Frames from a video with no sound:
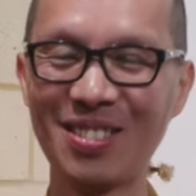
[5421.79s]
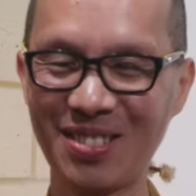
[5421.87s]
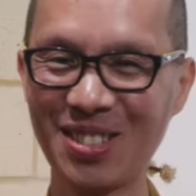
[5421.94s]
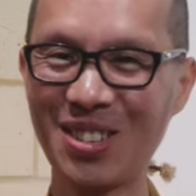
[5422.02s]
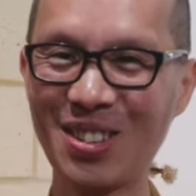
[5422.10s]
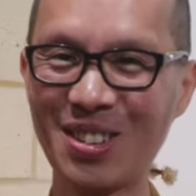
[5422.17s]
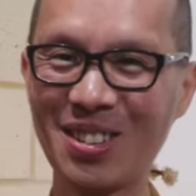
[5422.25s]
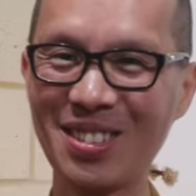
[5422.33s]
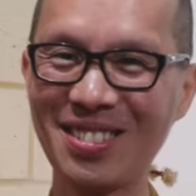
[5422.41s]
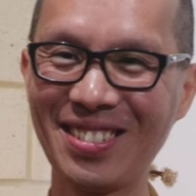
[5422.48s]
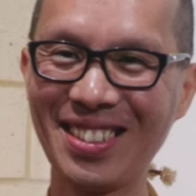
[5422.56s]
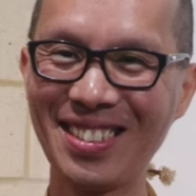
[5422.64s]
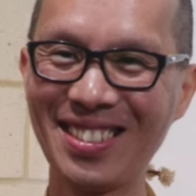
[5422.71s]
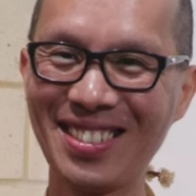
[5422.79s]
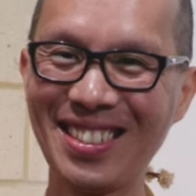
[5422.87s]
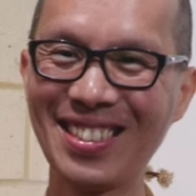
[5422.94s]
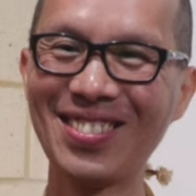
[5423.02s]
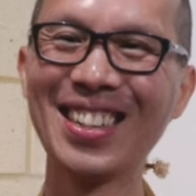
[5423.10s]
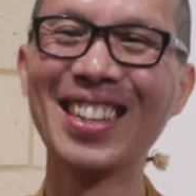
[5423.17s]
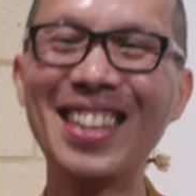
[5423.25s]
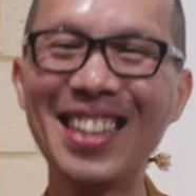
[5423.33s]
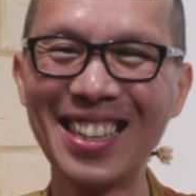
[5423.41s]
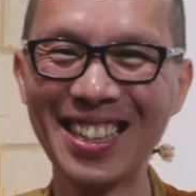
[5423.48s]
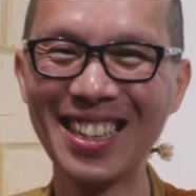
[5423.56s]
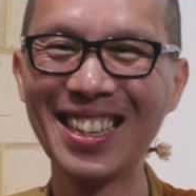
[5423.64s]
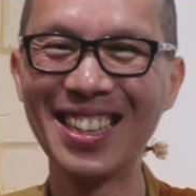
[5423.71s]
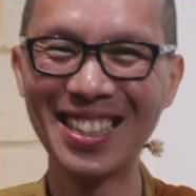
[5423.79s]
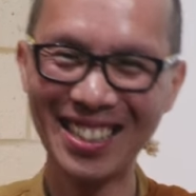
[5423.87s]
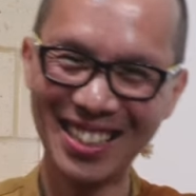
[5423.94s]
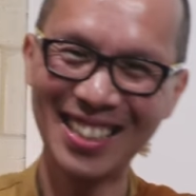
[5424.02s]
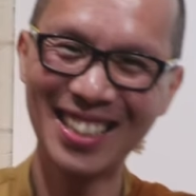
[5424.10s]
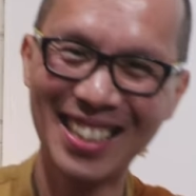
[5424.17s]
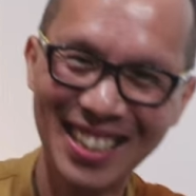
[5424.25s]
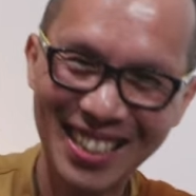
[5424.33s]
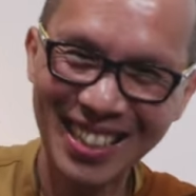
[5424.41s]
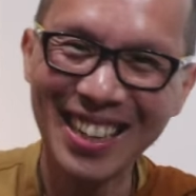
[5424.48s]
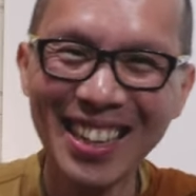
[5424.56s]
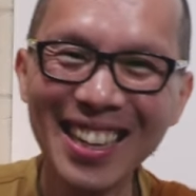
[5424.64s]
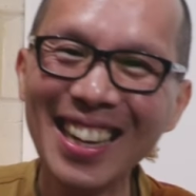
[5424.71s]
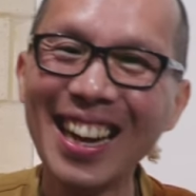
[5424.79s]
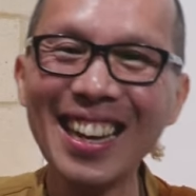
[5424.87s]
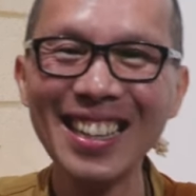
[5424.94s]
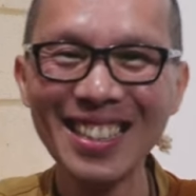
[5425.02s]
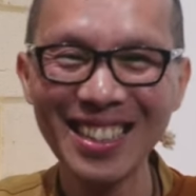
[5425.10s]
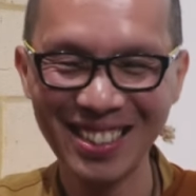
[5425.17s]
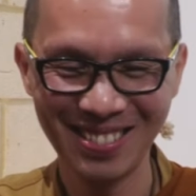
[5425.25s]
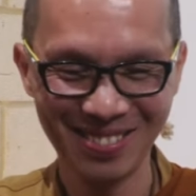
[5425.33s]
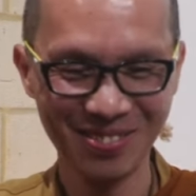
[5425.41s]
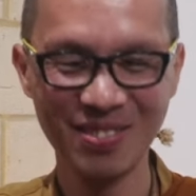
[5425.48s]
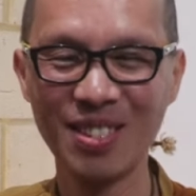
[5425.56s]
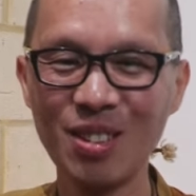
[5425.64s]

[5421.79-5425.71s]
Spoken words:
Put your heart right there. Yeah. And that's it.